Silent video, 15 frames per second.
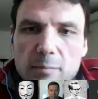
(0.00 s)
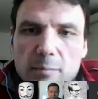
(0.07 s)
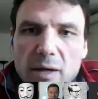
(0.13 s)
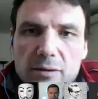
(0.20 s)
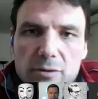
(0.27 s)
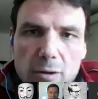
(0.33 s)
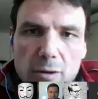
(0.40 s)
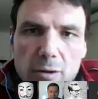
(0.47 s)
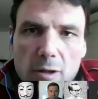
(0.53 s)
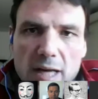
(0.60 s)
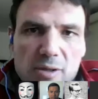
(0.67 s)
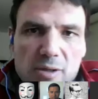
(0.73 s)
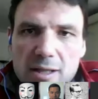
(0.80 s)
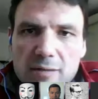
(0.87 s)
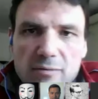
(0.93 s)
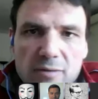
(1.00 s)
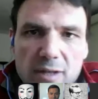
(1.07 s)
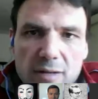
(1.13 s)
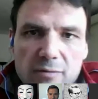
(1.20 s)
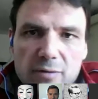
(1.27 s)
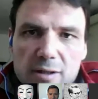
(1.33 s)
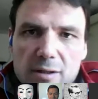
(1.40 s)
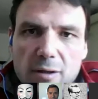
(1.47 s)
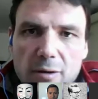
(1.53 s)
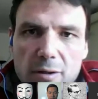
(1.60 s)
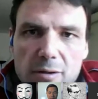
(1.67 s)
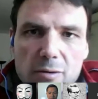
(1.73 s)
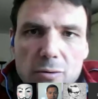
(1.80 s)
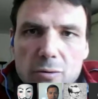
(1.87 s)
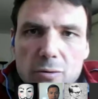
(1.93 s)
bound to collapse even if it's
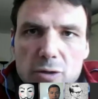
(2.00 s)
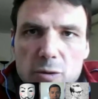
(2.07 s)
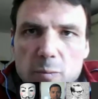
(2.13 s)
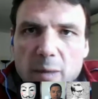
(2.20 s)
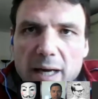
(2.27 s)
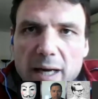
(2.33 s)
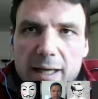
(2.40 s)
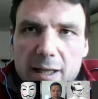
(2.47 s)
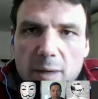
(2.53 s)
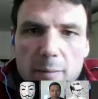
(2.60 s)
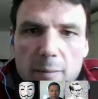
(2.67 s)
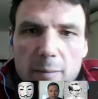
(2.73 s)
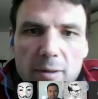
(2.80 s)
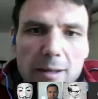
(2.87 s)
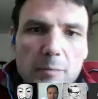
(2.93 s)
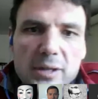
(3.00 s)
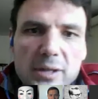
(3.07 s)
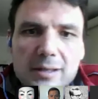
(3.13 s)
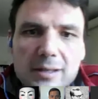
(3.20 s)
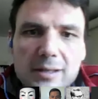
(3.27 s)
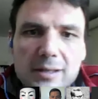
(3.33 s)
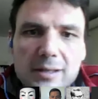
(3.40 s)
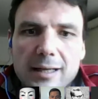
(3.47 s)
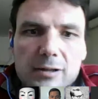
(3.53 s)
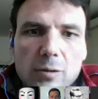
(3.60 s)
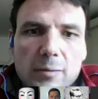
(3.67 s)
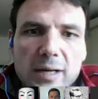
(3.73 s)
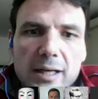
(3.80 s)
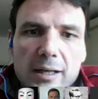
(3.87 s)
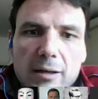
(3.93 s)
going to spike and bubble a little bit, like so
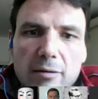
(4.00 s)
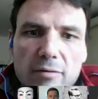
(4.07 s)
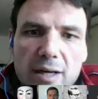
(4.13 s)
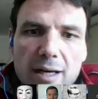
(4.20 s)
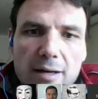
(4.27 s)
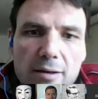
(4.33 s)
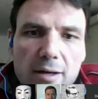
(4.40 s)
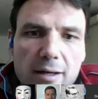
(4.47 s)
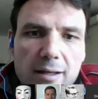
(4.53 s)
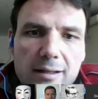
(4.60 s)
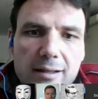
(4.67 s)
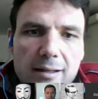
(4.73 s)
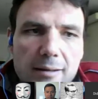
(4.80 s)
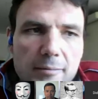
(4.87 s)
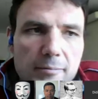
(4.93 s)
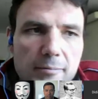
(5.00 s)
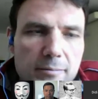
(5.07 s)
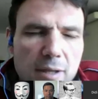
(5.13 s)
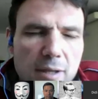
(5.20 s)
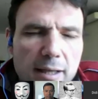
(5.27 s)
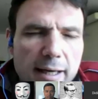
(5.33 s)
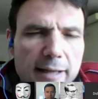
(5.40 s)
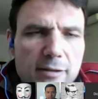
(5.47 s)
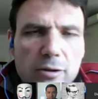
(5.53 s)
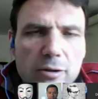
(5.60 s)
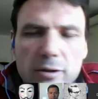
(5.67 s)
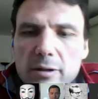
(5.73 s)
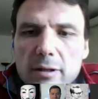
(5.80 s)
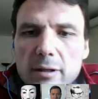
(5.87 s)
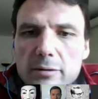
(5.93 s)
many of the other
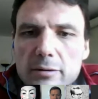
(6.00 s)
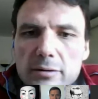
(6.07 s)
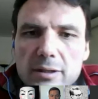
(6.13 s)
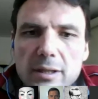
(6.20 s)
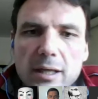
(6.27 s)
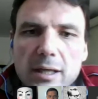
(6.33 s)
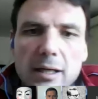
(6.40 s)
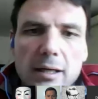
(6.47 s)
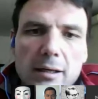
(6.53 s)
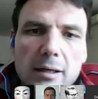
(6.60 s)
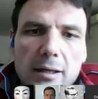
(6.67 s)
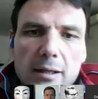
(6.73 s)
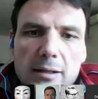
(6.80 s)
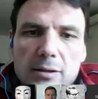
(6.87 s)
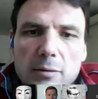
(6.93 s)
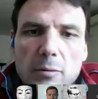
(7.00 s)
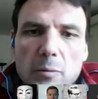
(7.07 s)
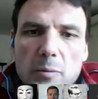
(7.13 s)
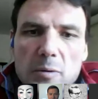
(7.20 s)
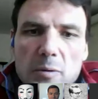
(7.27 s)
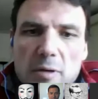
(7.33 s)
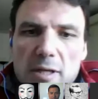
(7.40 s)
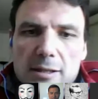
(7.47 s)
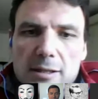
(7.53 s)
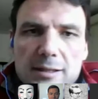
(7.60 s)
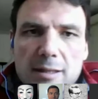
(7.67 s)
Litecoin clones. So this is